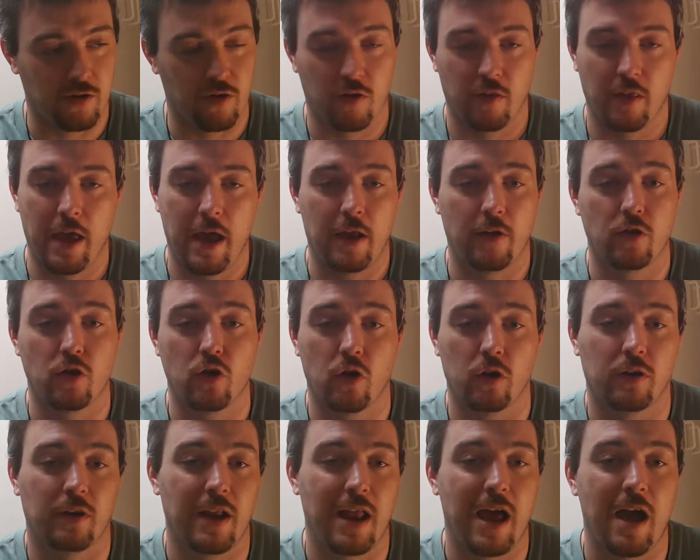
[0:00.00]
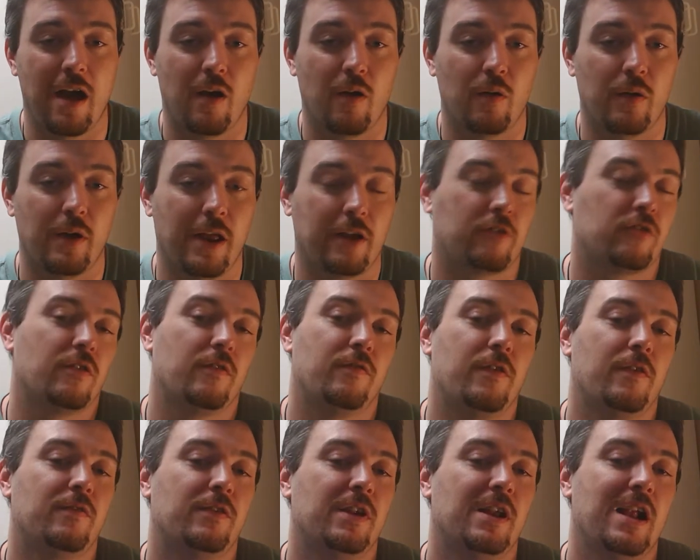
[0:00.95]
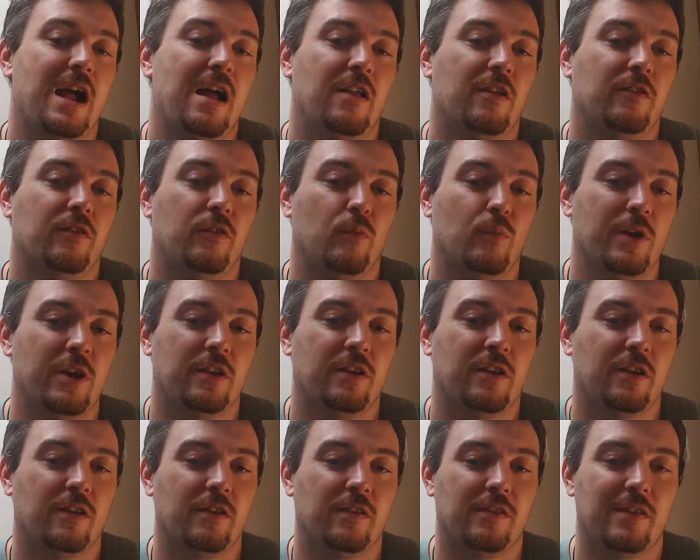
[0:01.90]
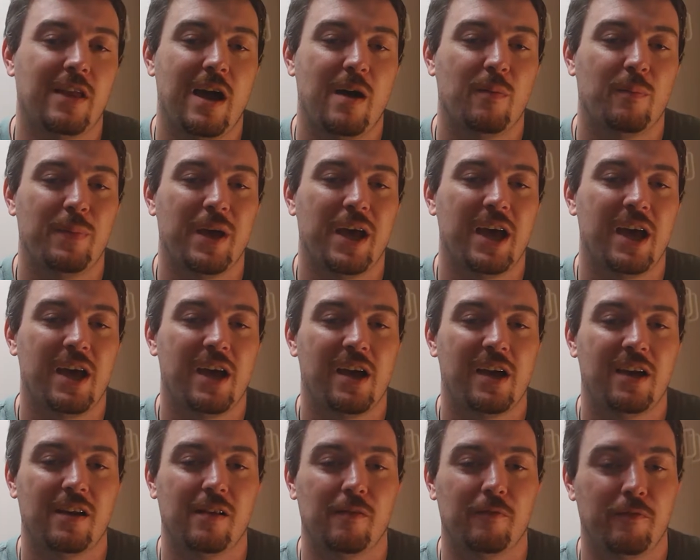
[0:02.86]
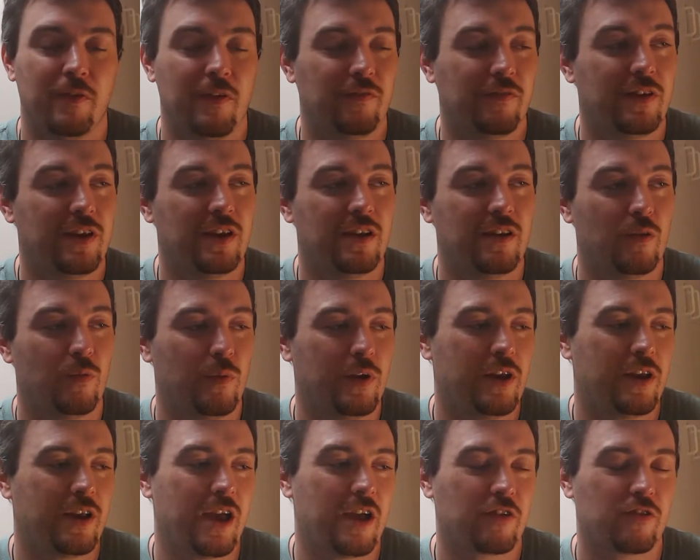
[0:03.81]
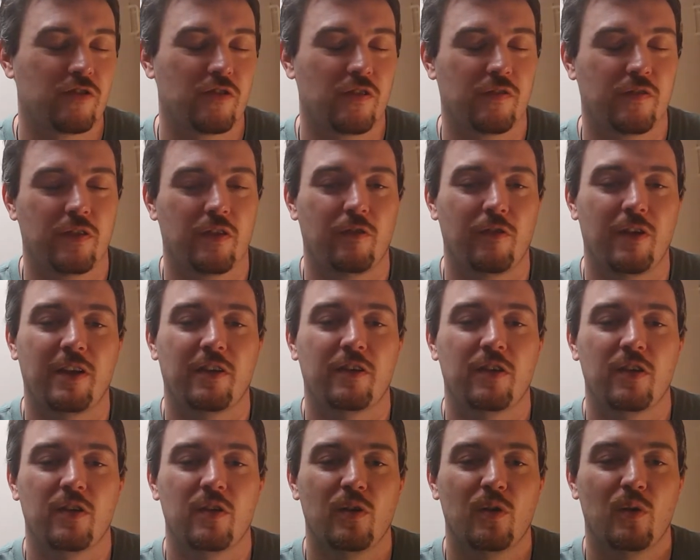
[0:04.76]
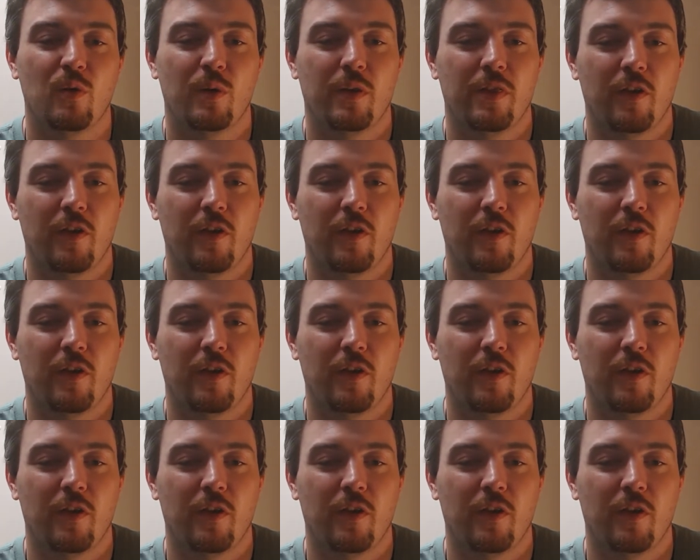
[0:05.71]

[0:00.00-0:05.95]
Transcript: you're the head cook now, an extra $50 a week doesn't sound bad, and 15 a week extra for the rest of you.